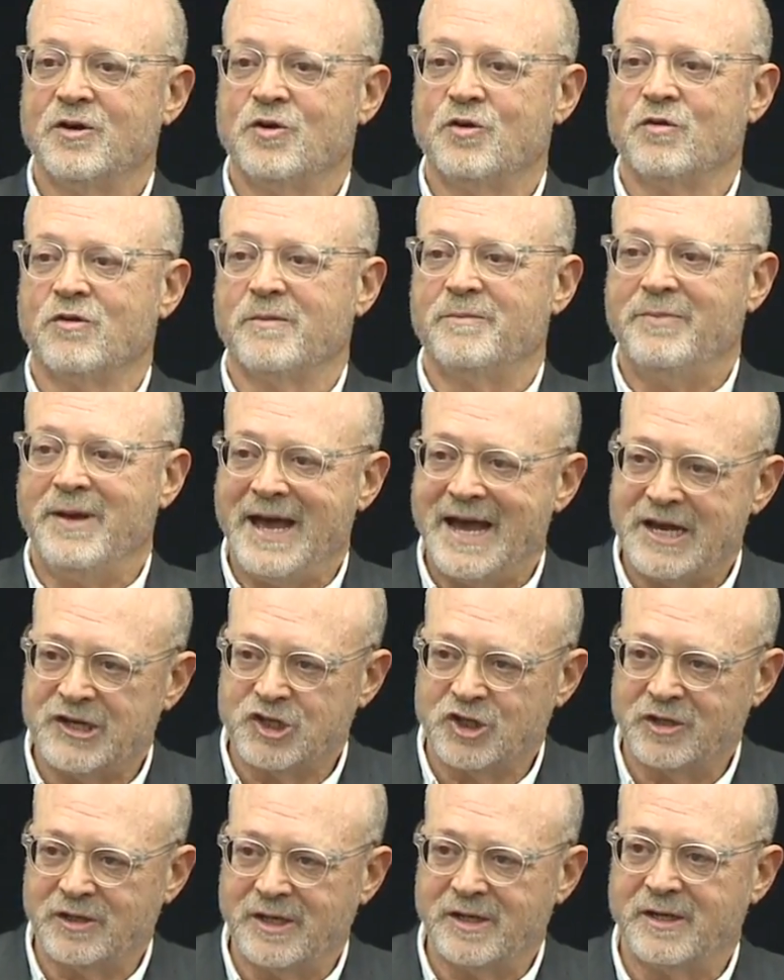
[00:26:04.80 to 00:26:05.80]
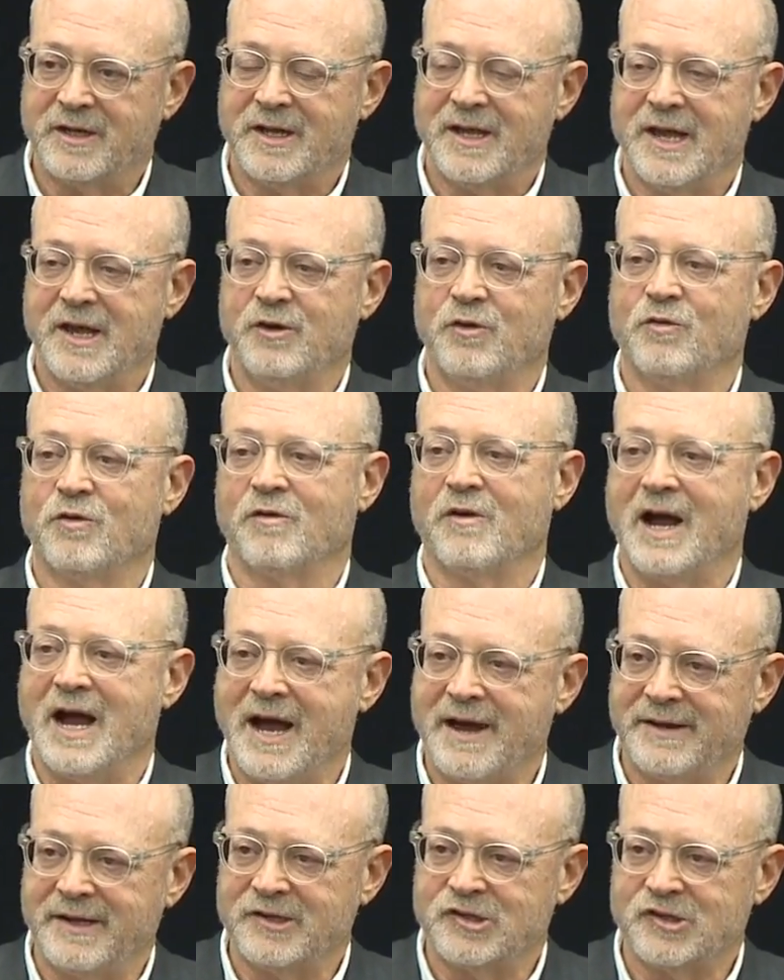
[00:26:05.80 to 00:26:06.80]
who are passionate, and who are
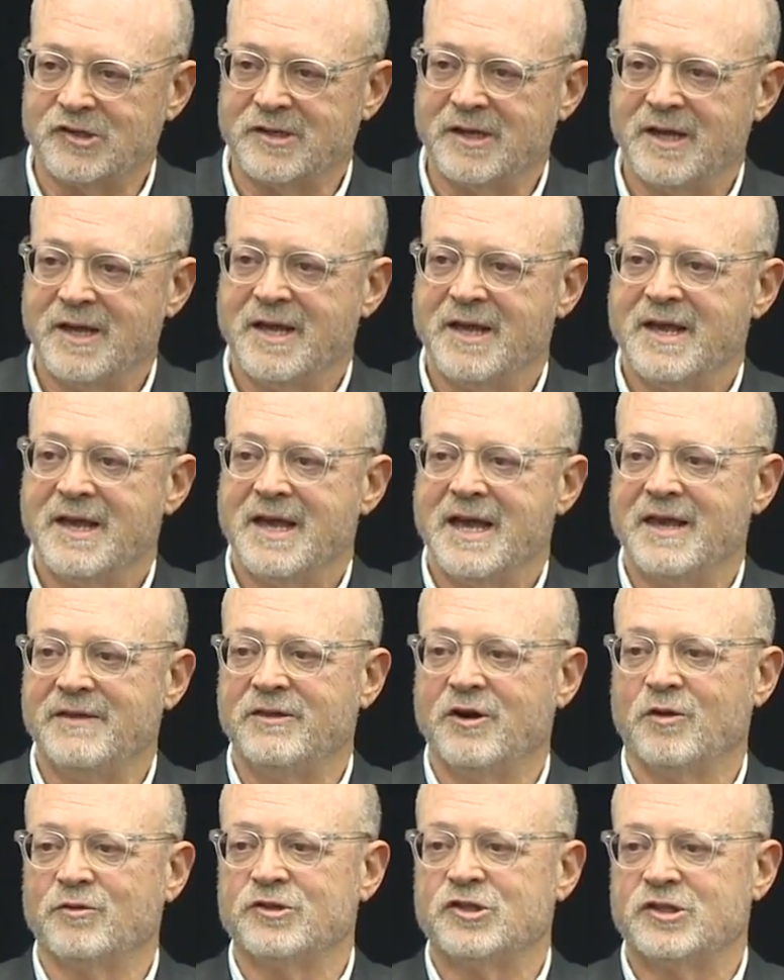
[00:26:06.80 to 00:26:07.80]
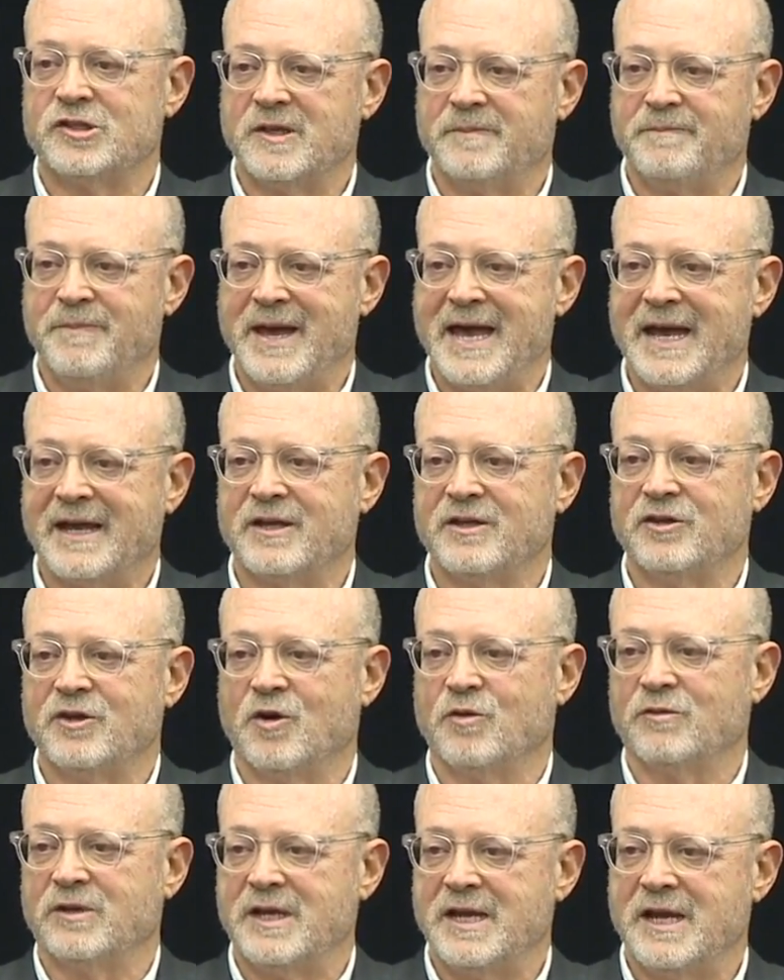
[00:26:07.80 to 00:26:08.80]
honest and don't sit back and
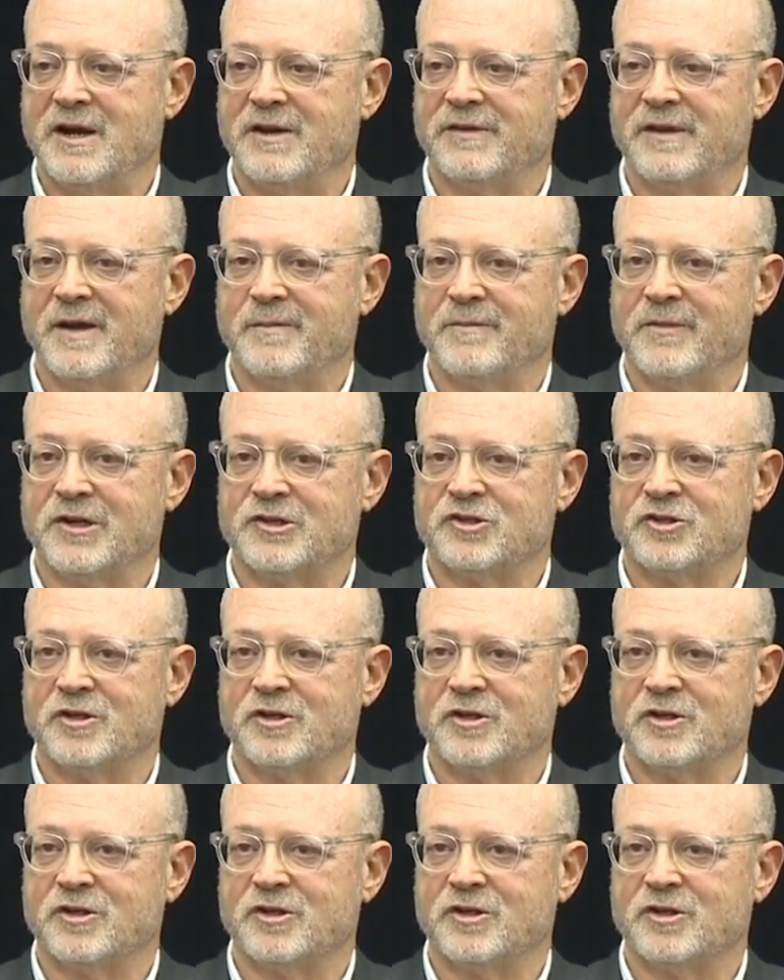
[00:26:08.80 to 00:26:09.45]
don't care that much.